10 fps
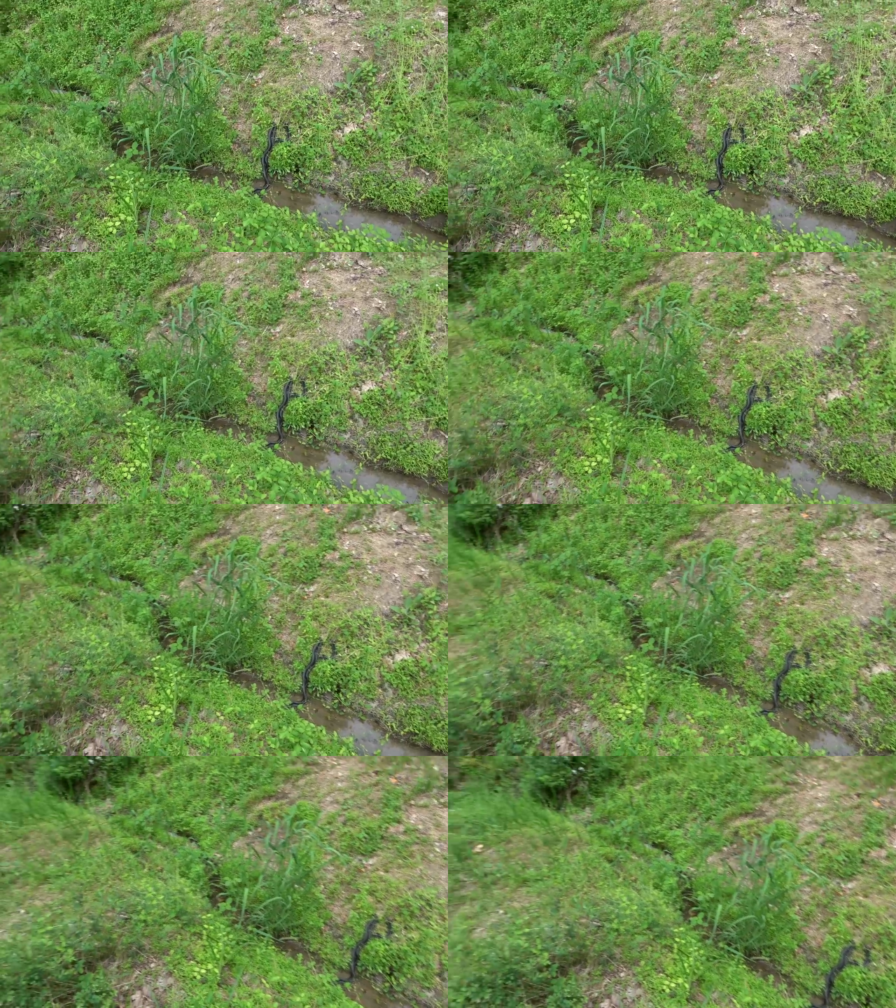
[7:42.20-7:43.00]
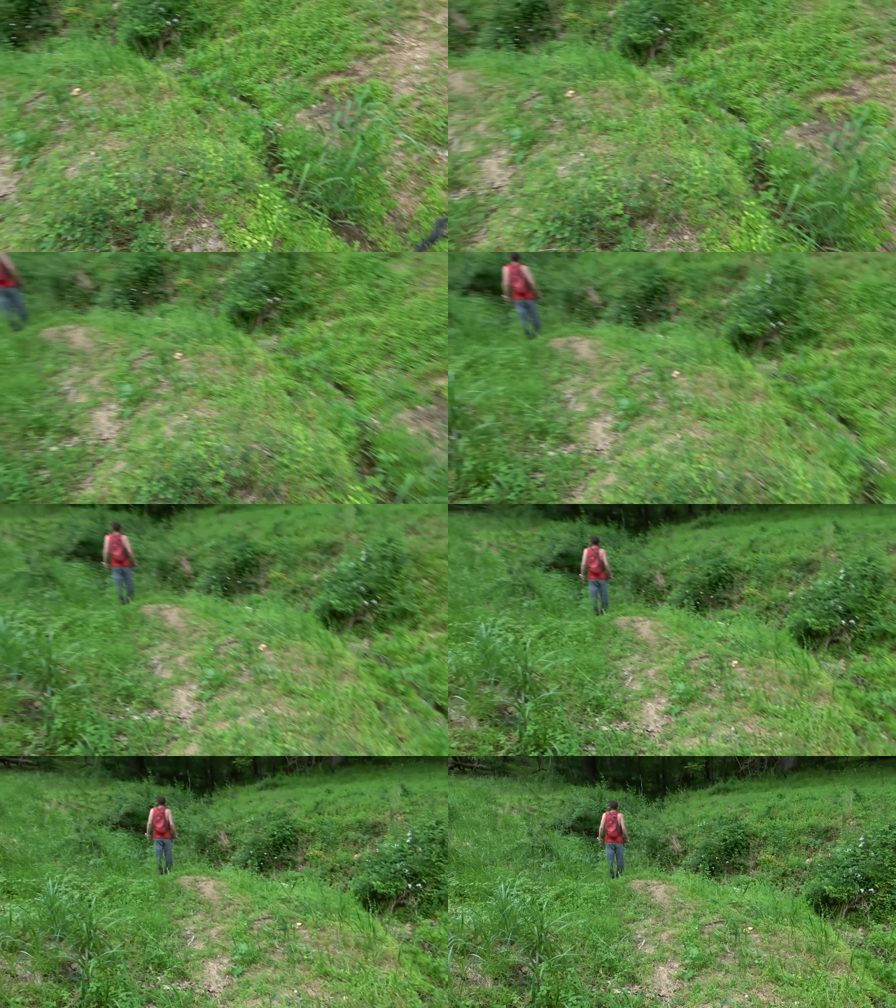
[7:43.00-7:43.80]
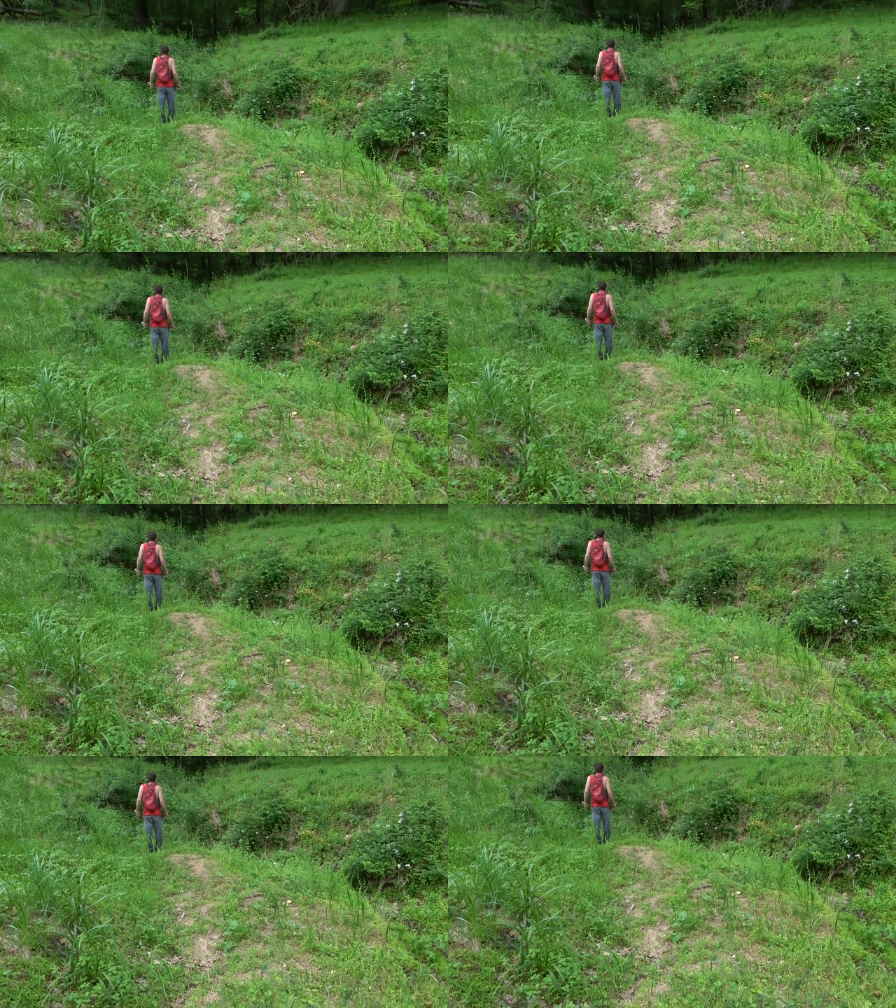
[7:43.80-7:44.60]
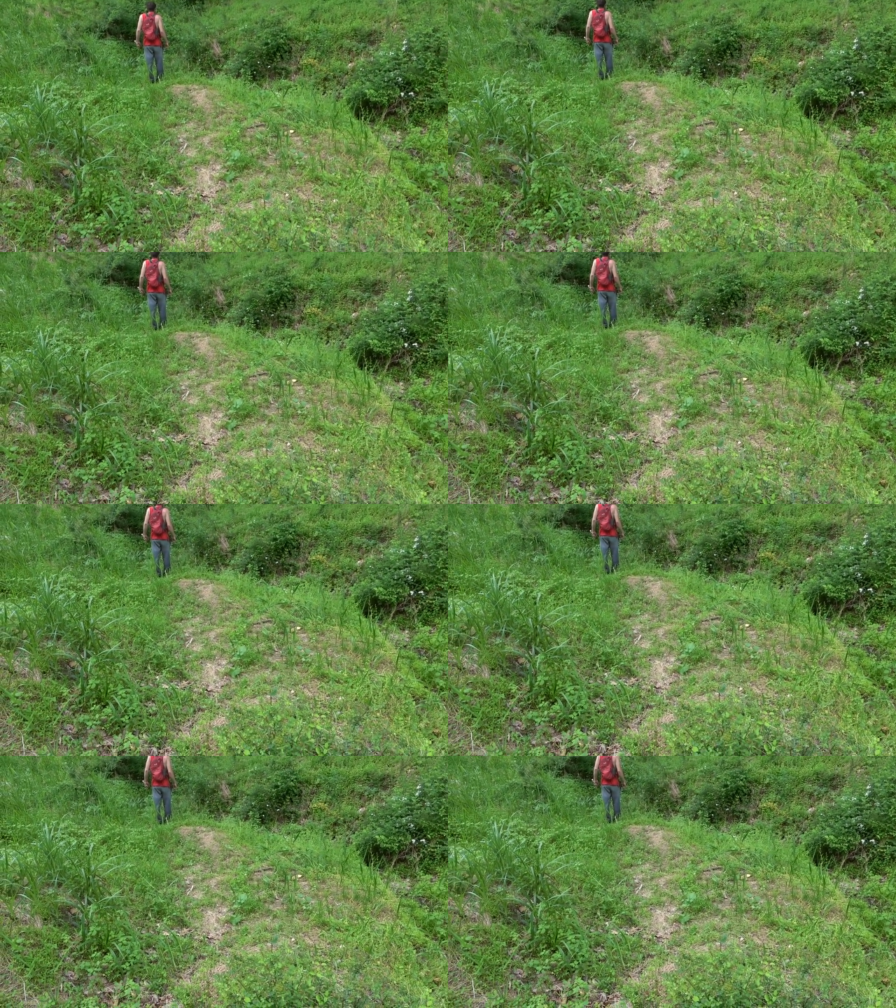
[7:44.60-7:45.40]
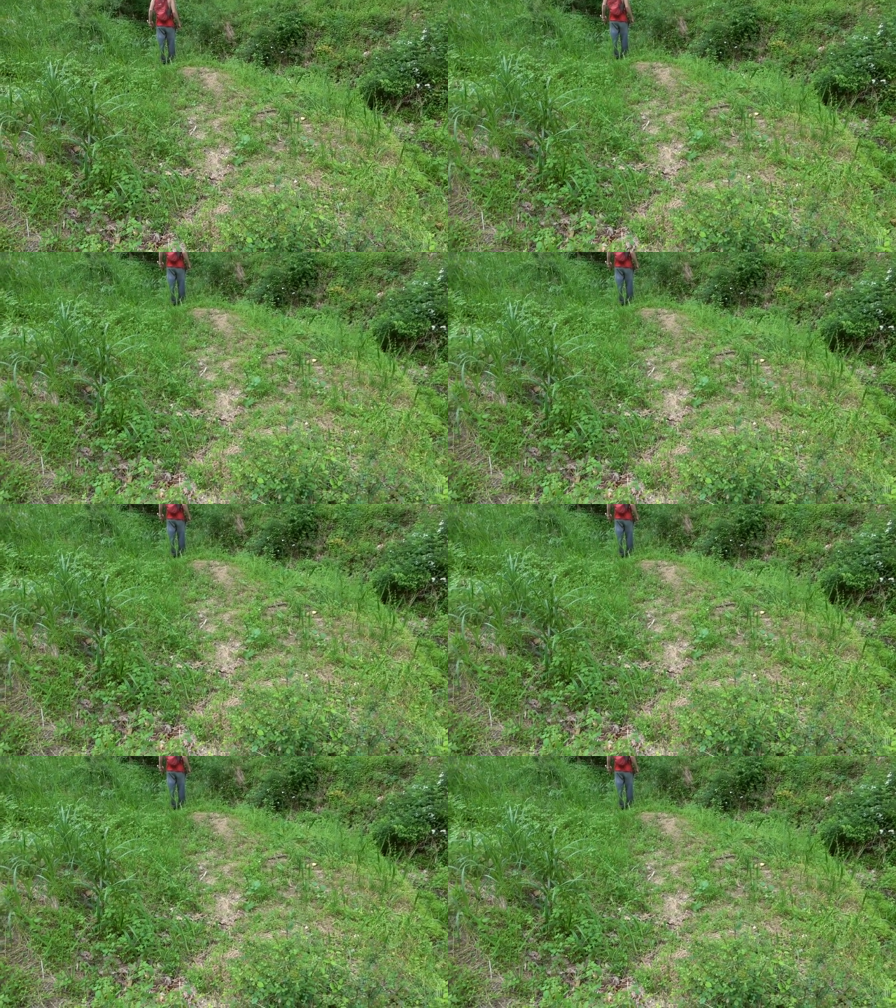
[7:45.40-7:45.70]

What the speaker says: Nobody's mouth can be seen.